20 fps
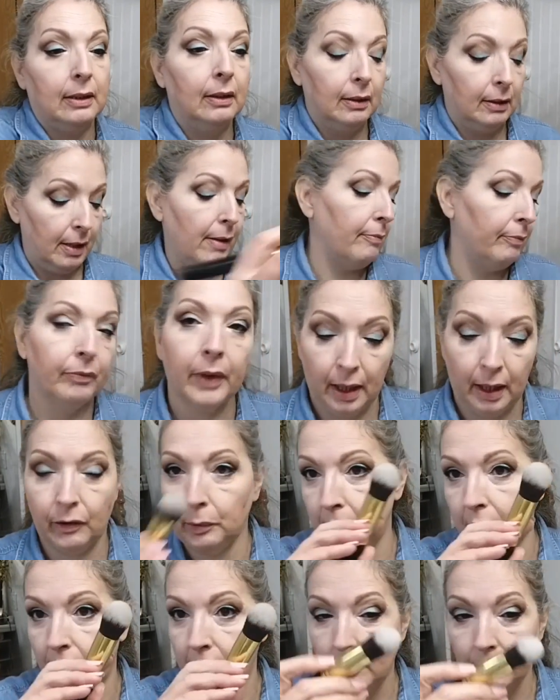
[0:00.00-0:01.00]
So I'm going to be
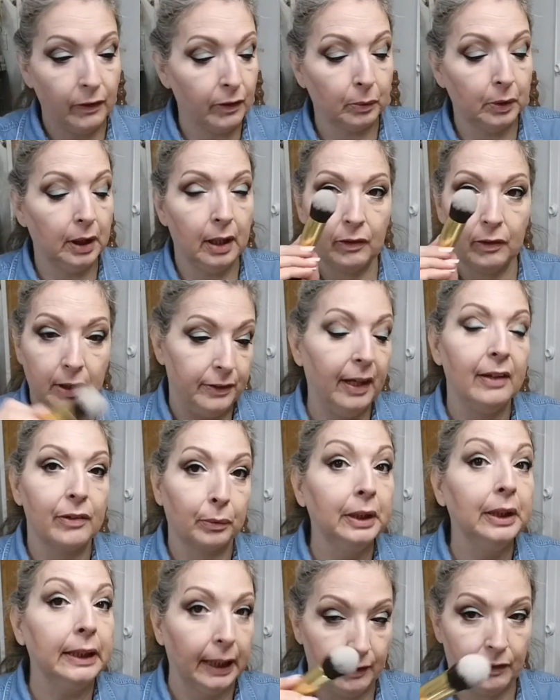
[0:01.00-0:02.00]
using, this is a really nice, dense,
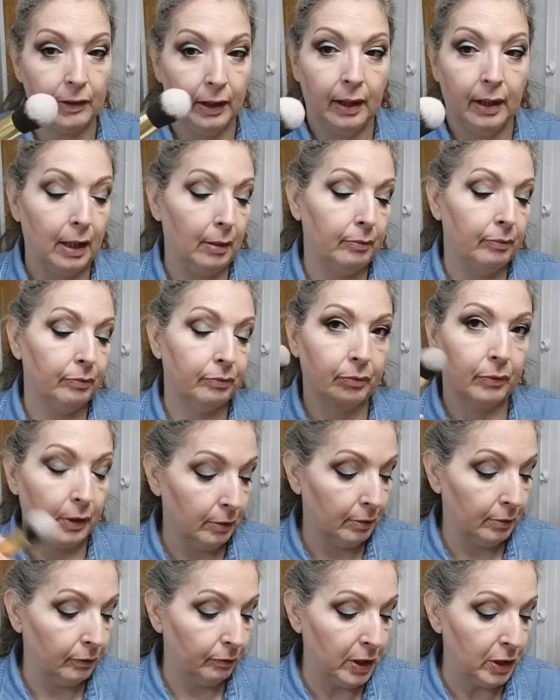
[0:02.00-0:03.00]
really dense
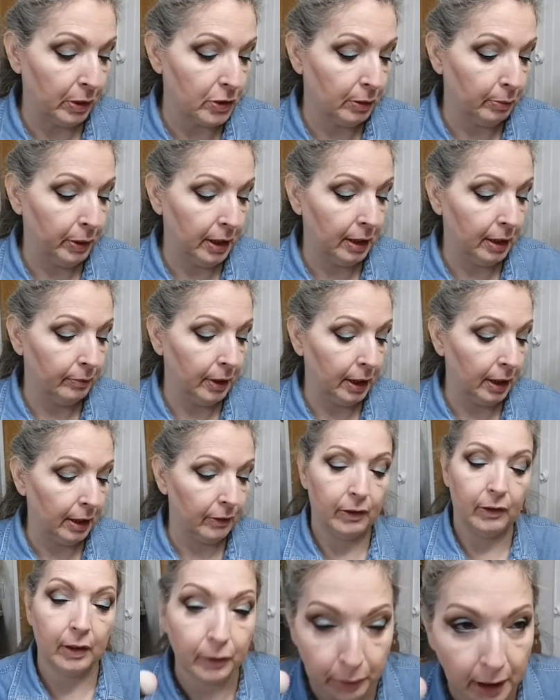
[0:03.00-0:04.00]
face brush. So I'm picking that up, and I got that
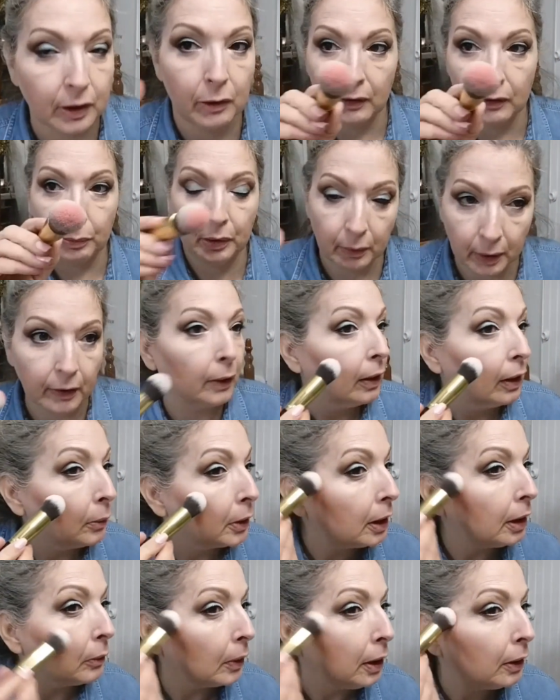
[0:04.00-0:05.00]
set from BH on right there. I'm going to
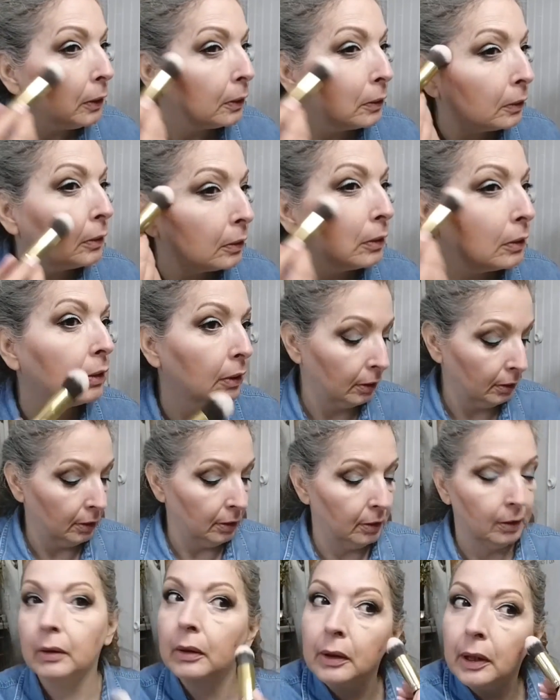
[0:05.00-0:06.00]
hit right here,
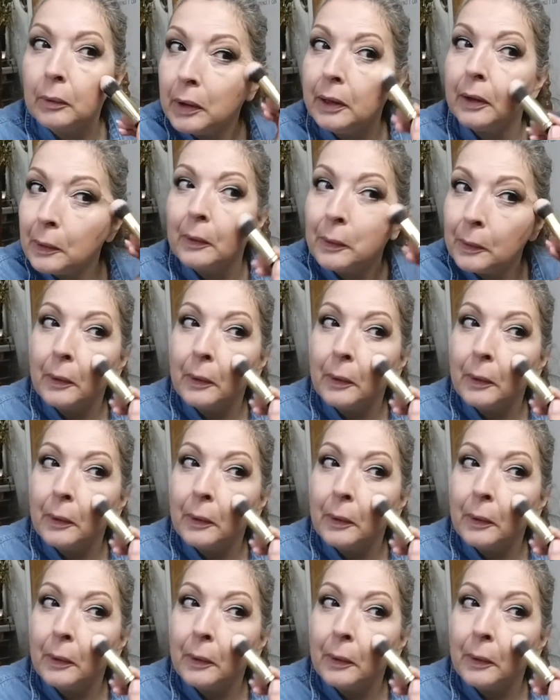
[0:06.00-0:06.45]
and right here.